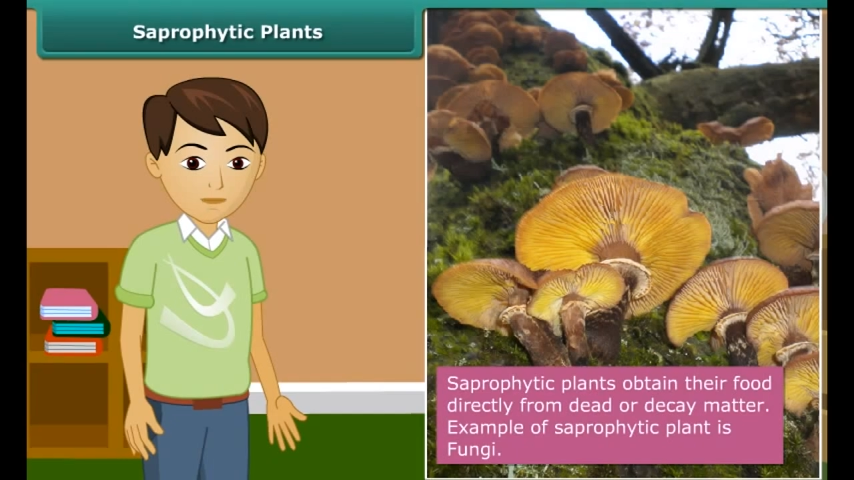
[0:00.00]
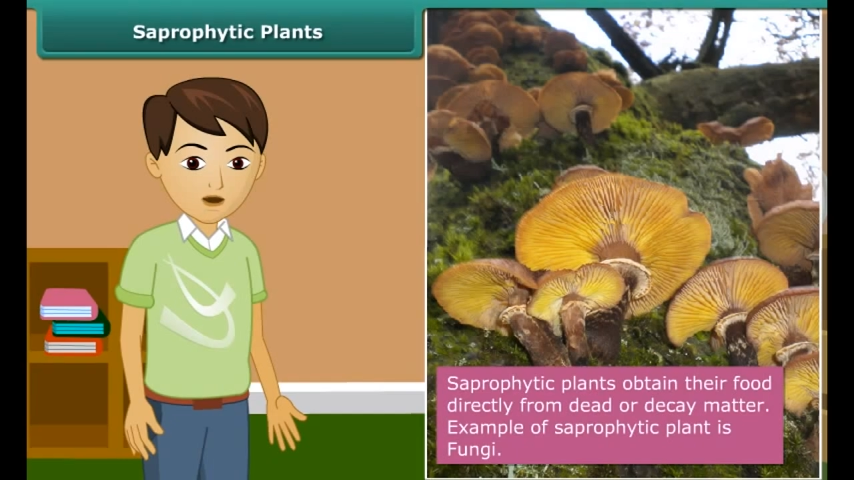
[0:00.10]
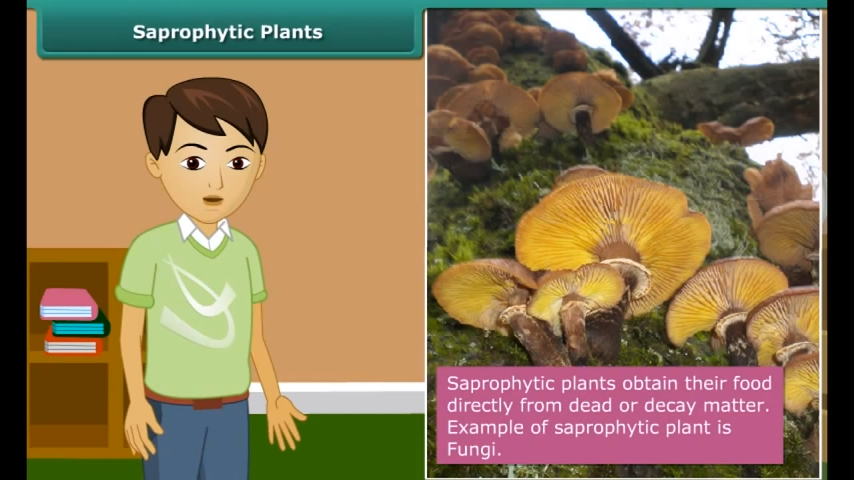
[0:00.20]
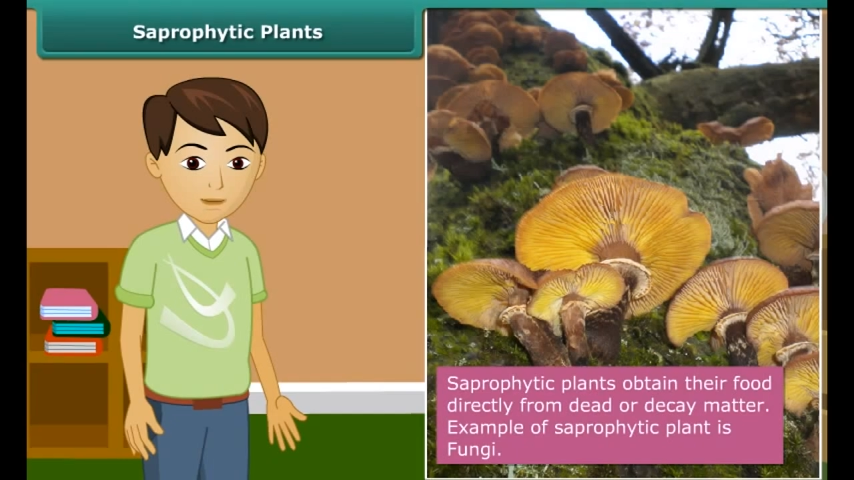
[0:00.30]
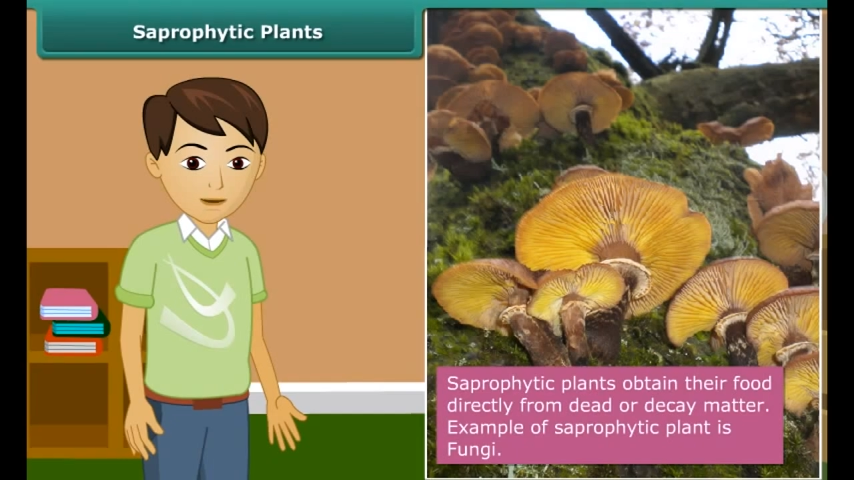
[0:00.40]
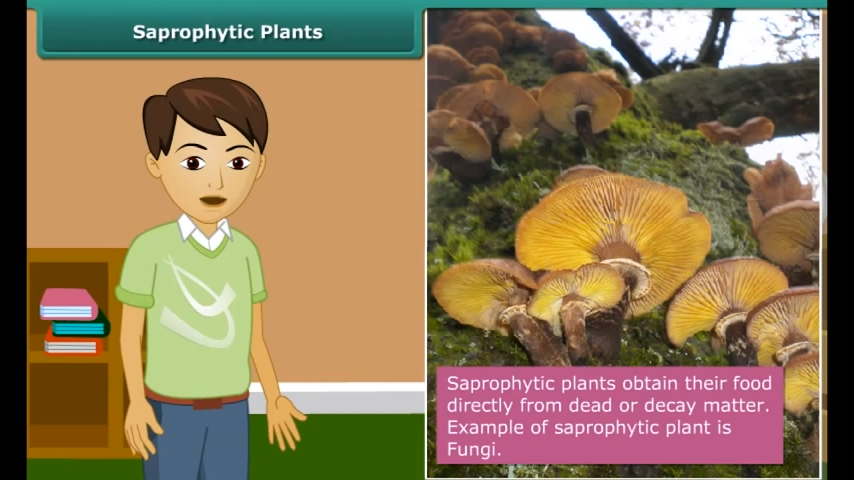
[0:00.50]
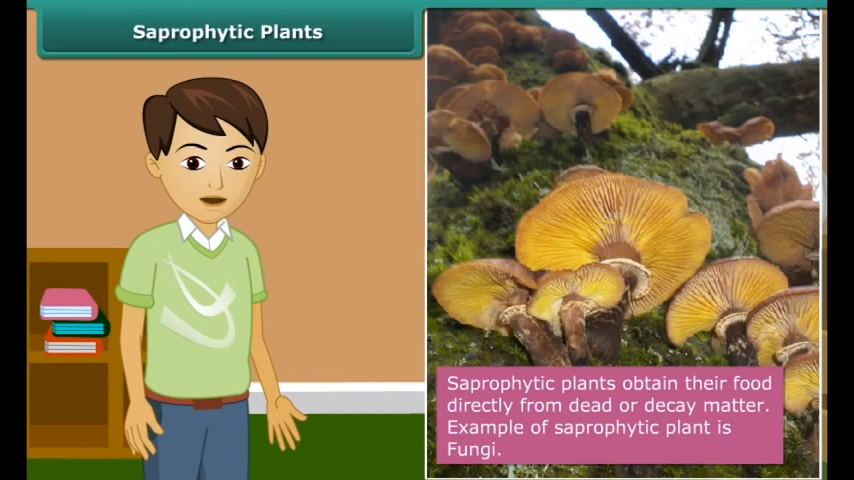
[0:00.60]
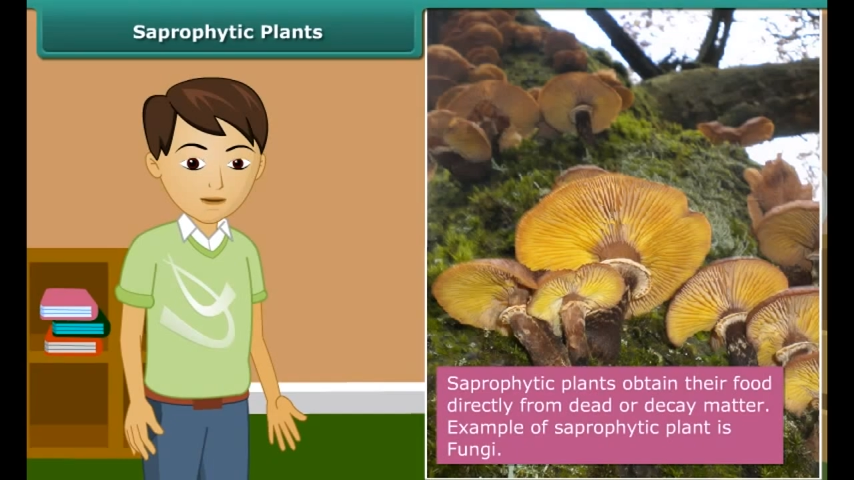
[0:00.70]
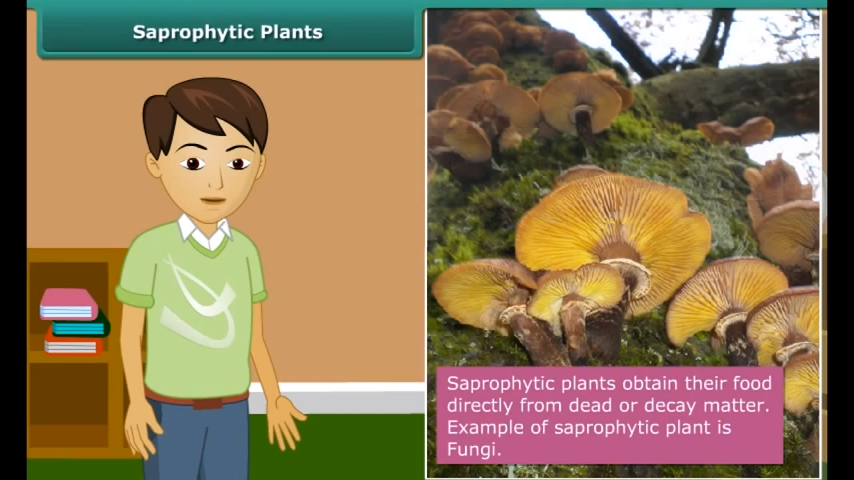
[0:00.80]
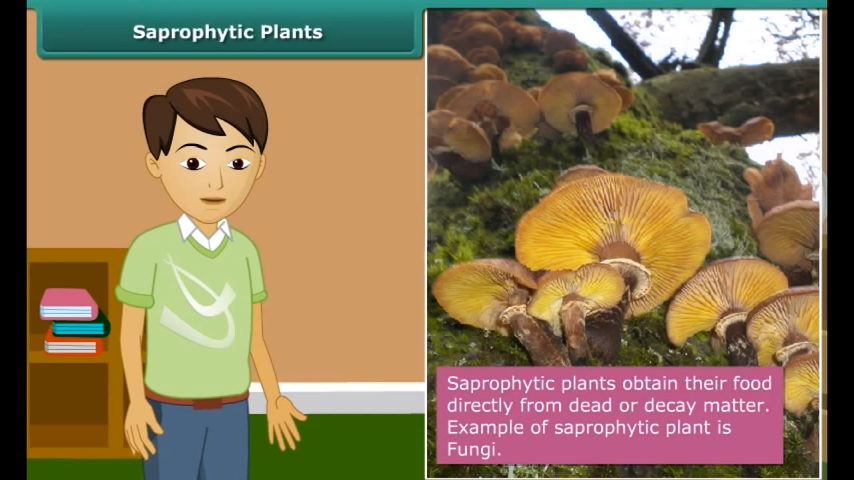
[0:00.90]
and convert
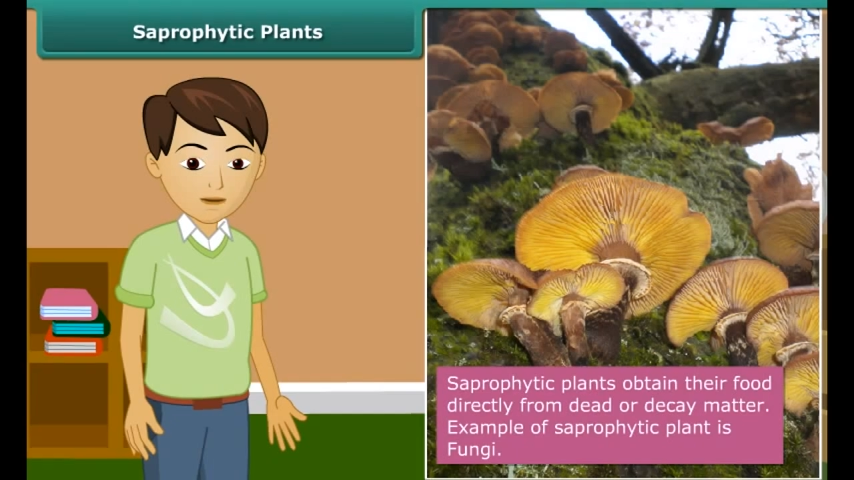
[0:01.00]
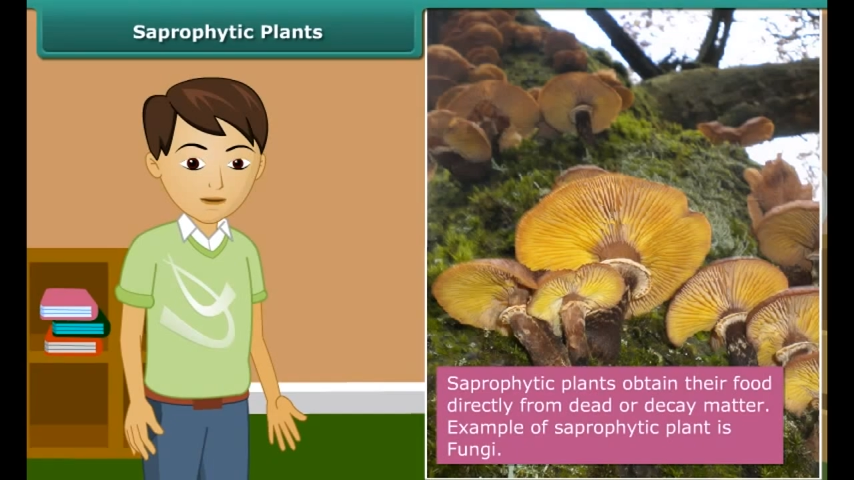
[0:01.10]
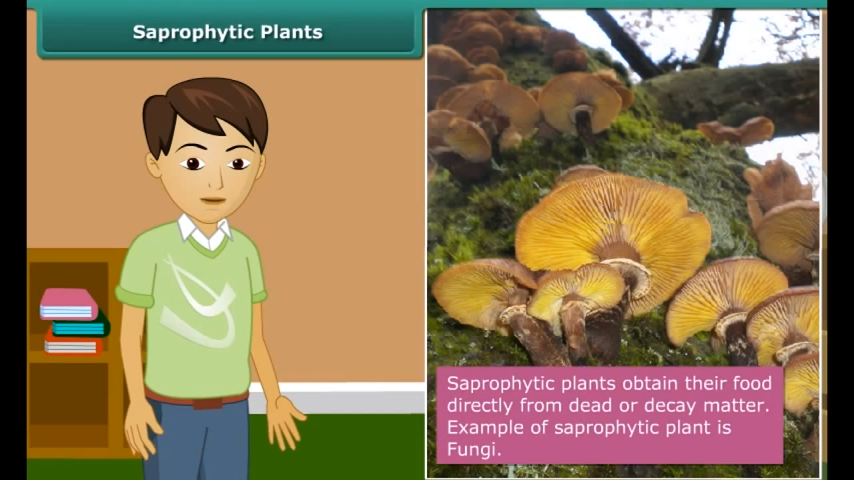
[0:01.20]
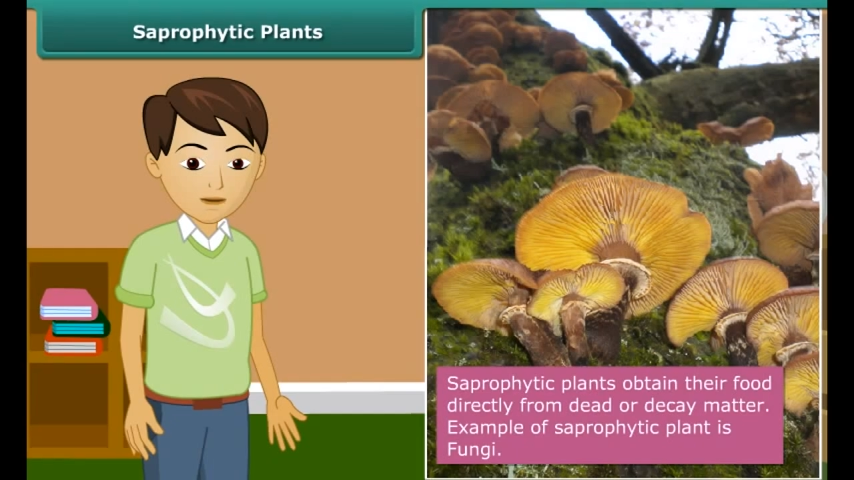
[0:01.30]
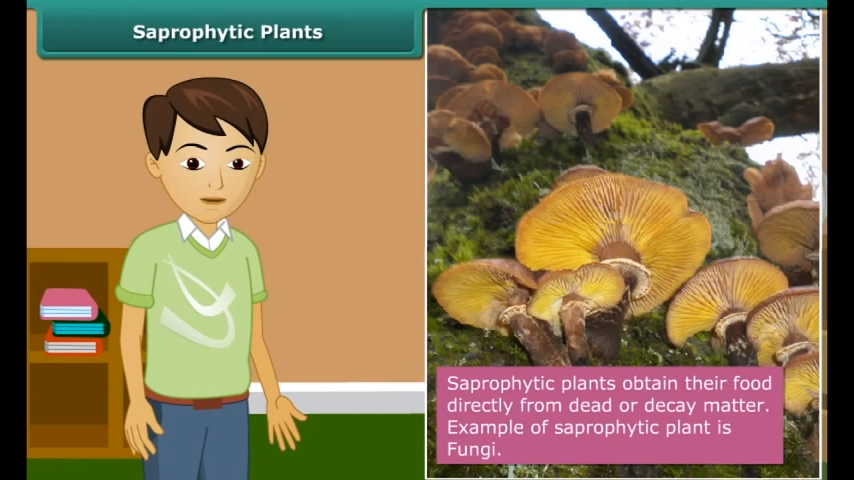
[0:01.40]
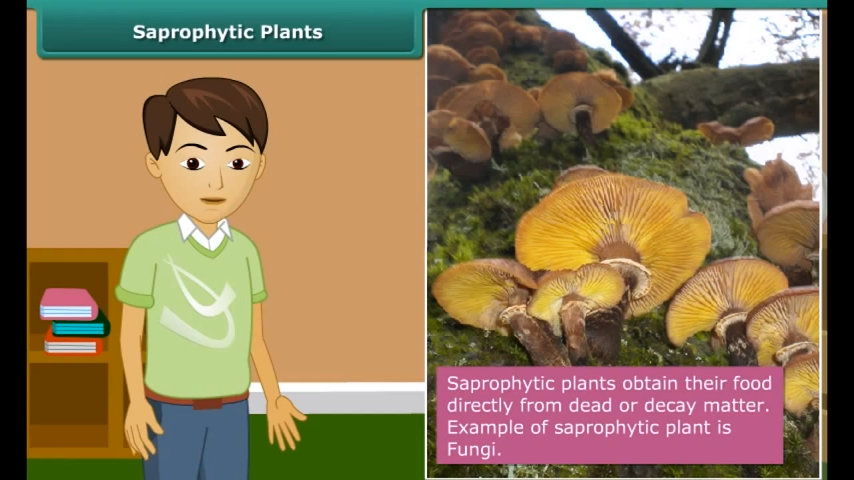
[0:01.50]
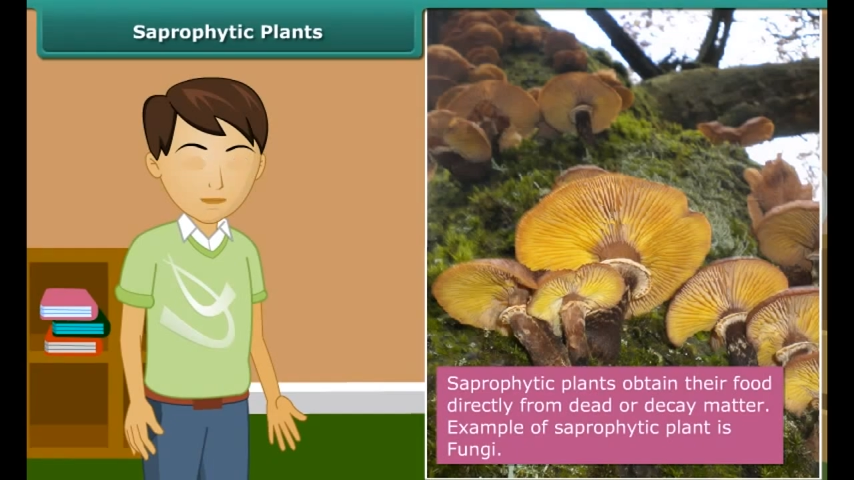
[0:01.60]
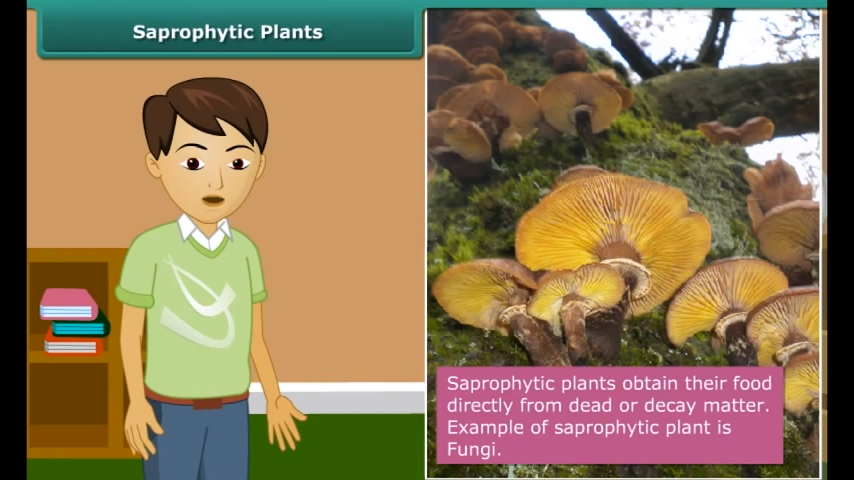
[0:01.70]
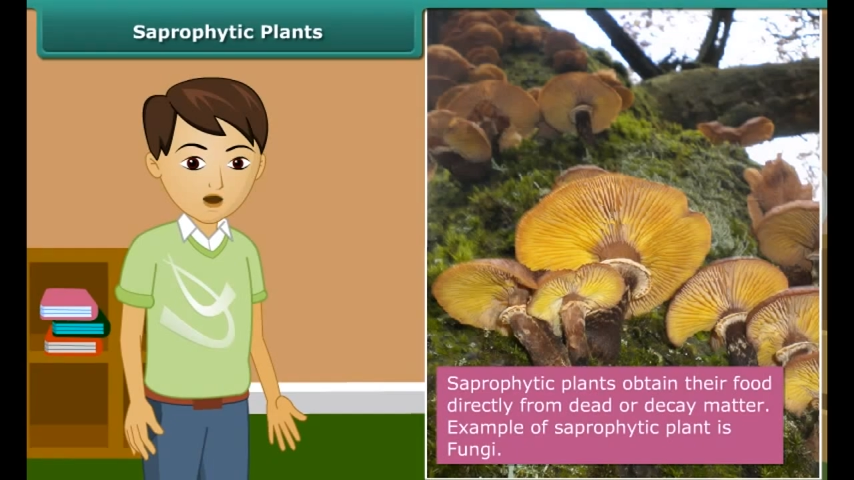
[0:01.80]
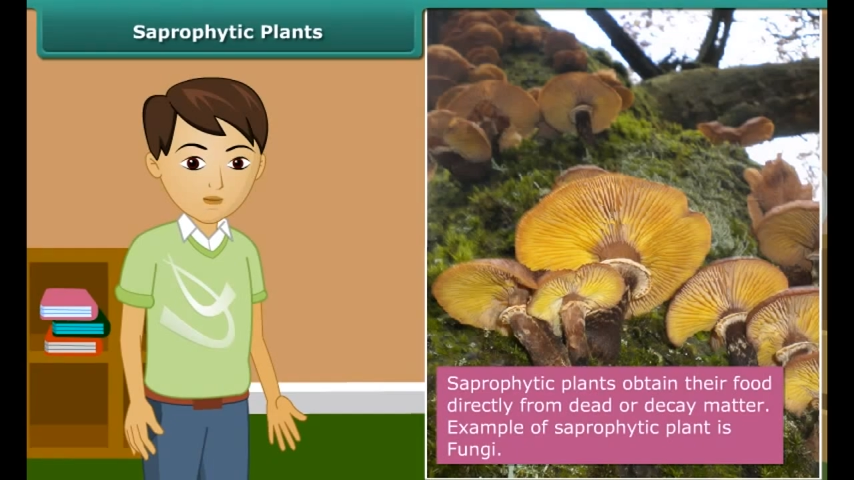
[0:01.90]
it into a
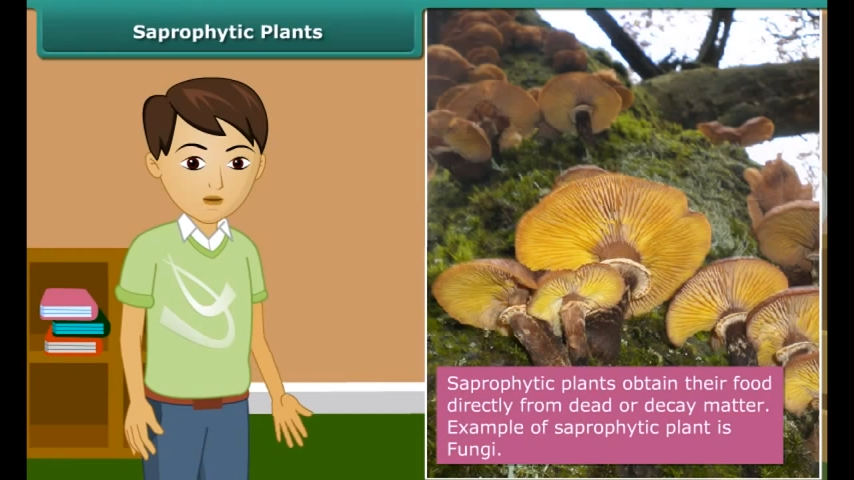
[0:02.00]
solution.